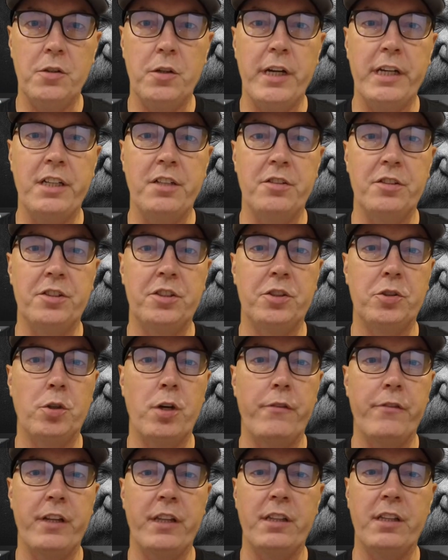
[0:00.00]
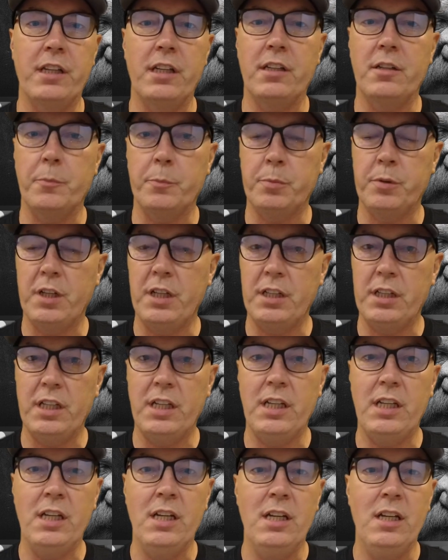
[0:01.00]
I can just show everything
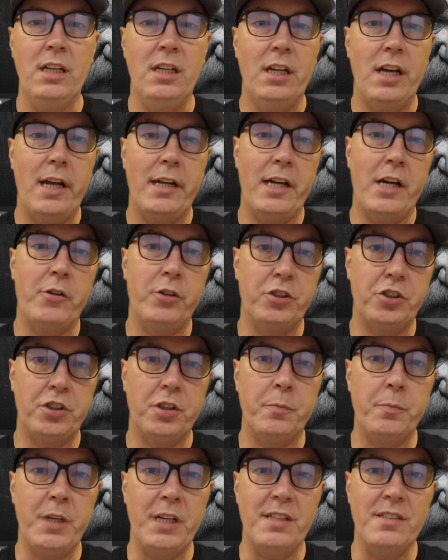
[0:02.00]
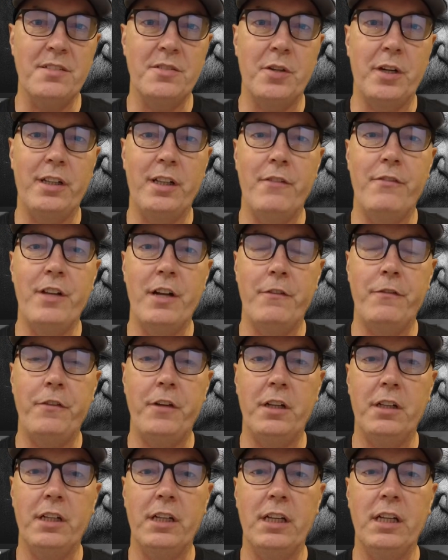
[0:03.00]
completely and how it should be. So I love that
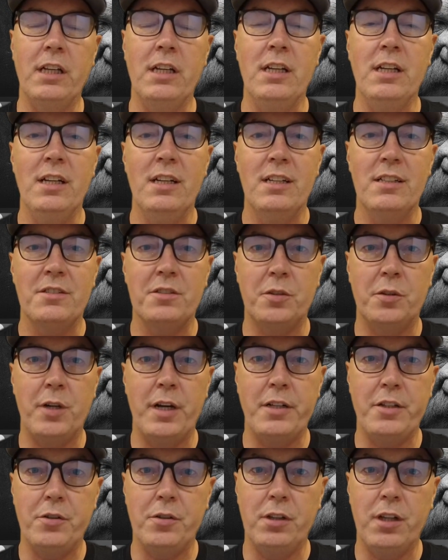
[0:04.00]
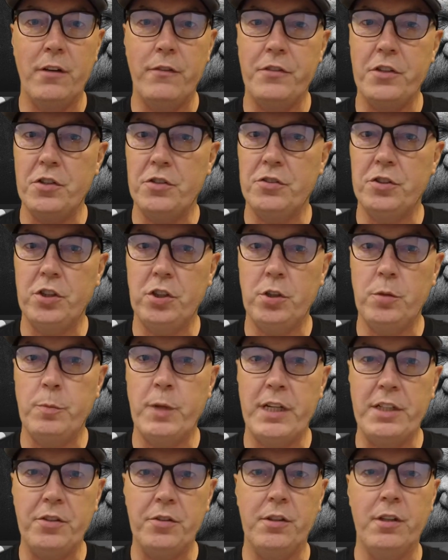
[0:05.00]
feeling. So I do love YouTube,
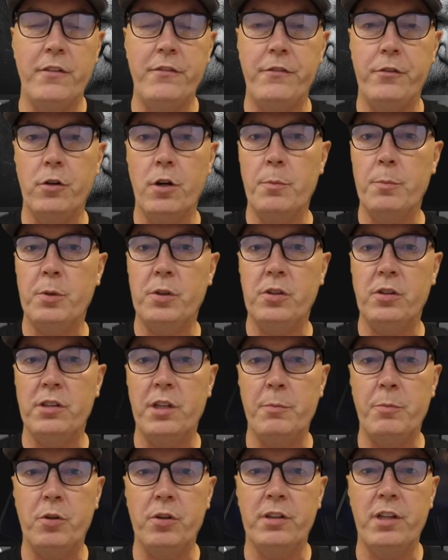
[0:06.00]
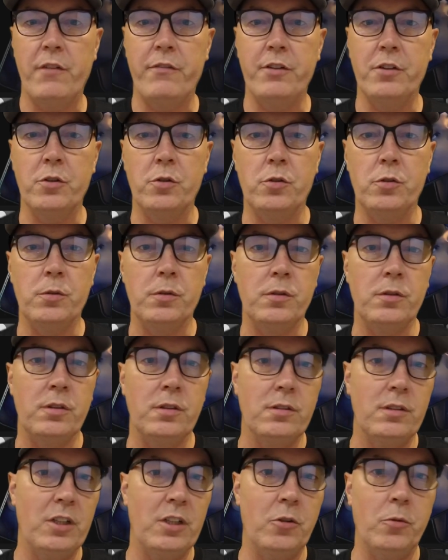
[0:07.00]
I do love Rumble. They both have their own,
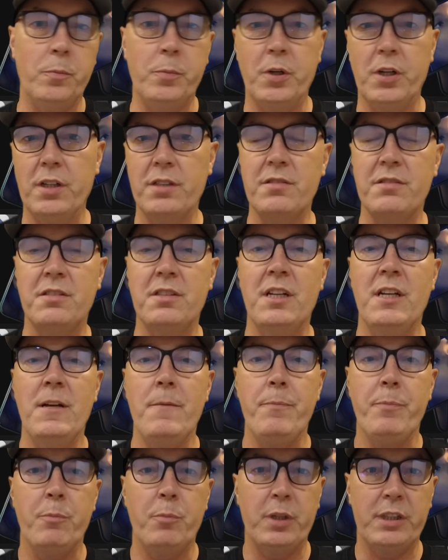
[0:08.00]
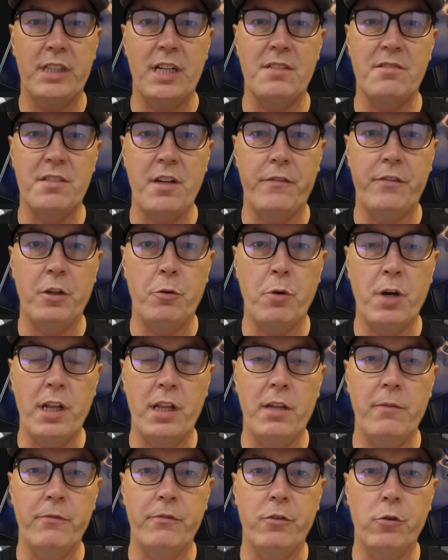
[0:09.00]
perks. But that's definitely one of
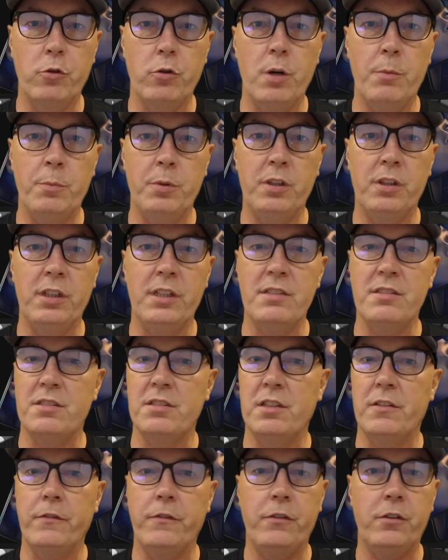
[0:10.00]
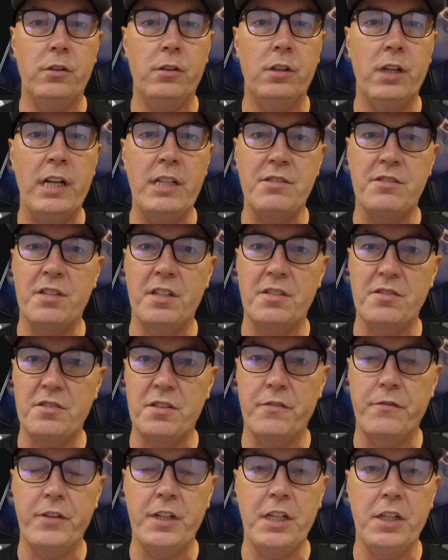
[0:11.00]
them for Rumble, is a full
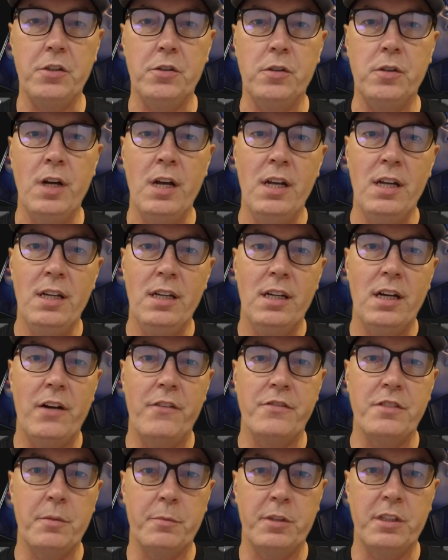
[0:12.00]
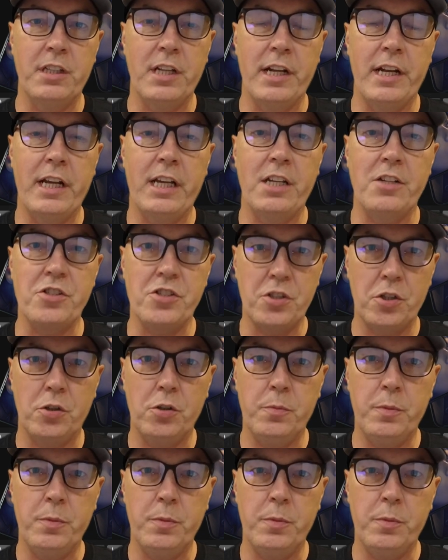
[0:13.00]
uncensored video of something that I can show.